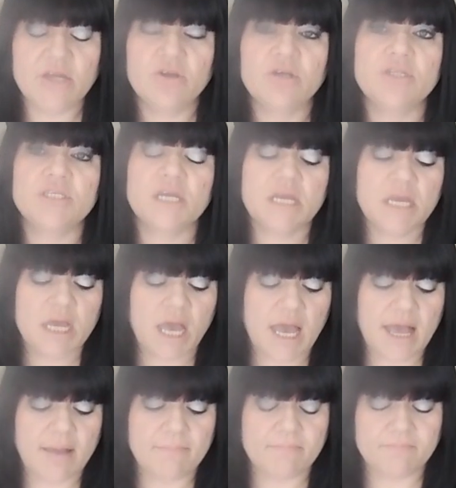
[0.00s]
good
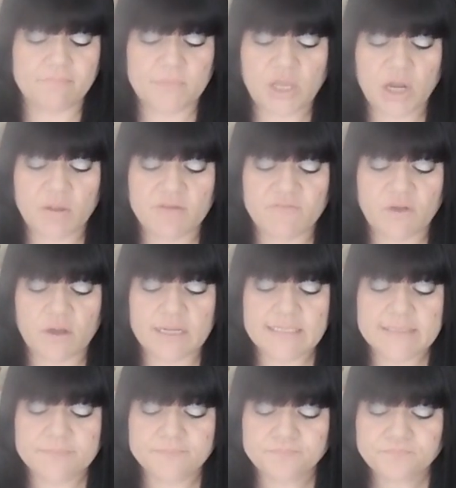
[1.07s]
you know,
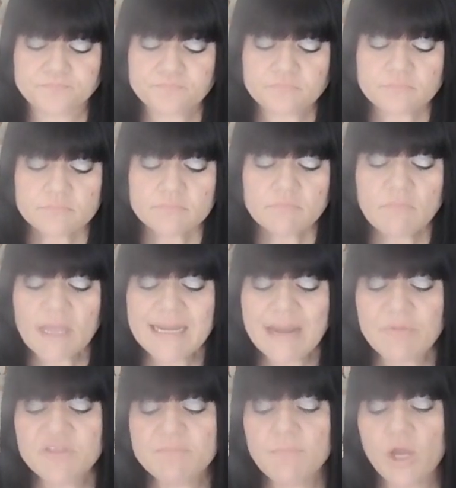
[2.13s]
advice. Now
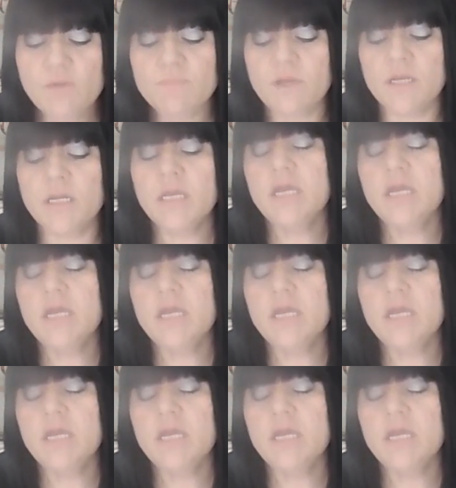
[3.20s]
at the moment